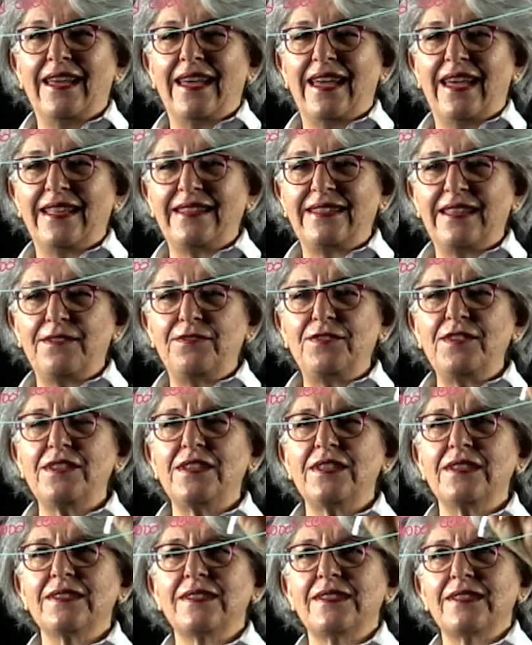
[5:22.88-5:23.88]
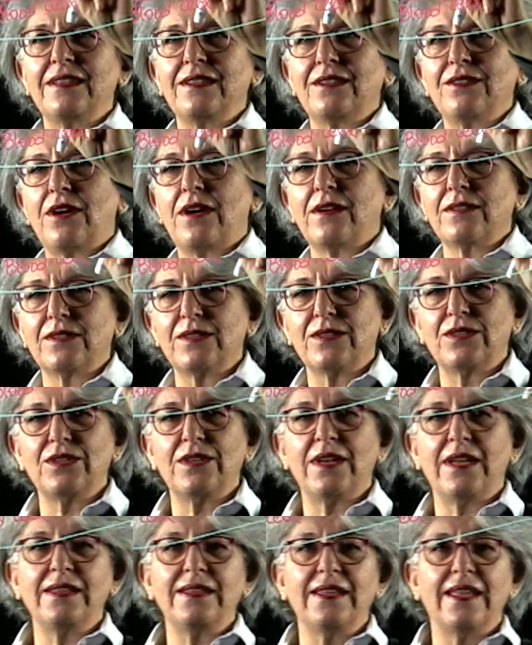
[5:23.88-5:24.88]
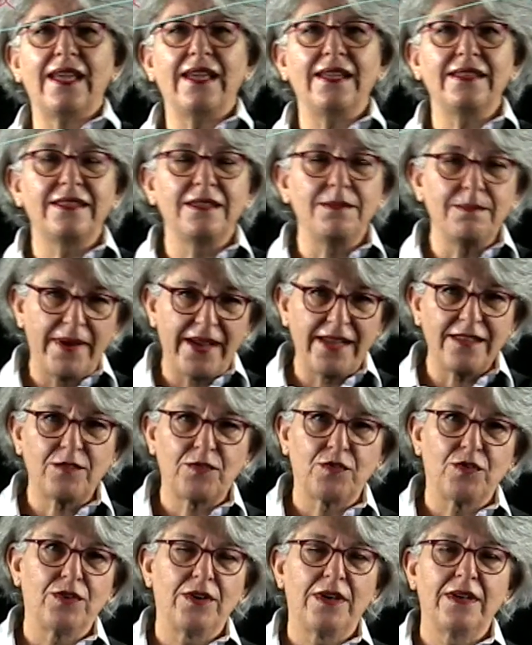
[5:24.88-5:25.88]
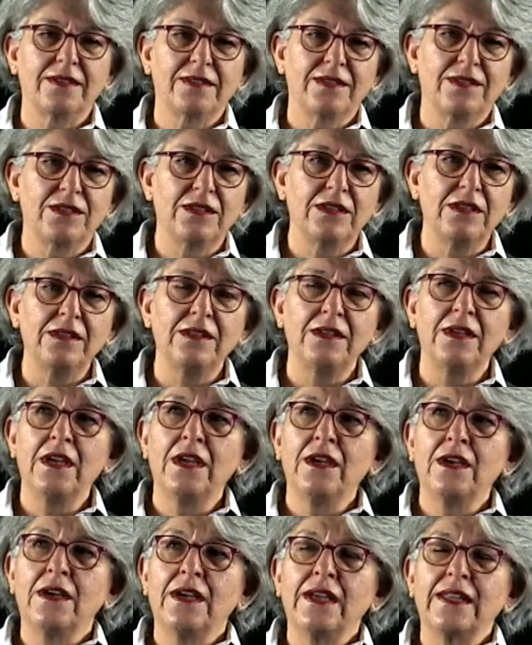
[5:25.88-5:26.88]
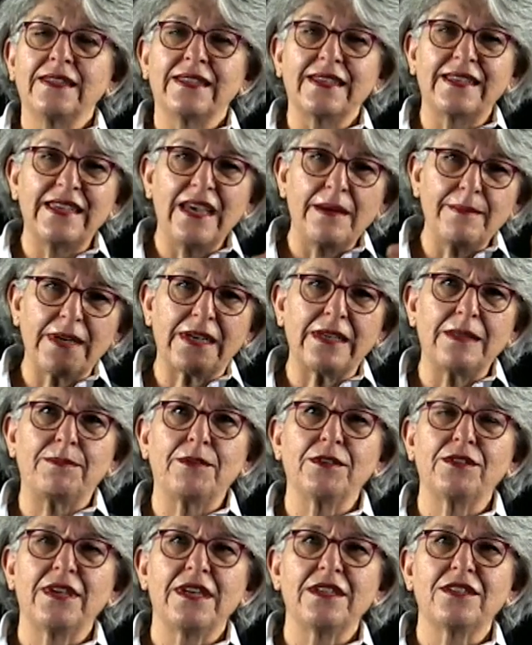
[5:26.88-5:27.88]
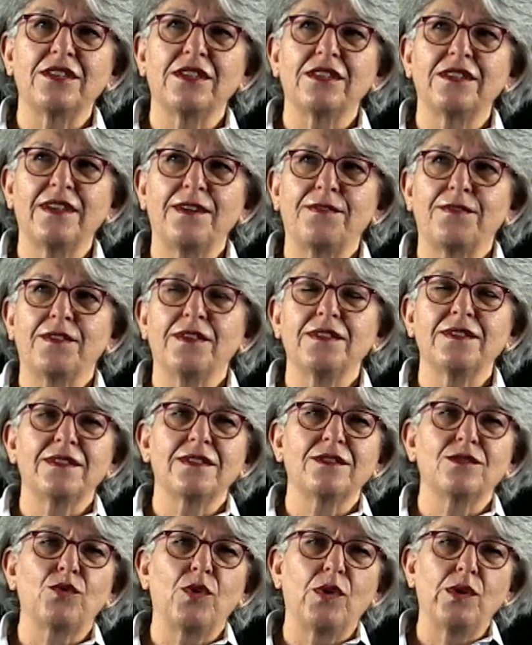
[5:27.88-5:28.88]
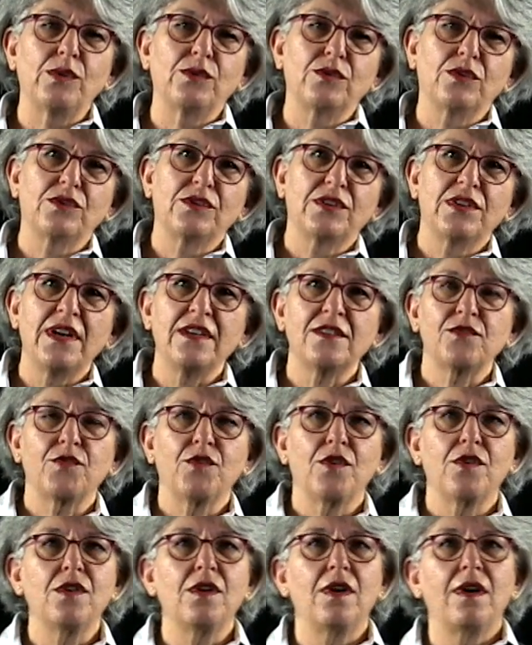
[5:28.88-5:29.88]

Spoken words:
a deficiency in oxygen and a demand for oxygen, the chemical potential difference is going to transfer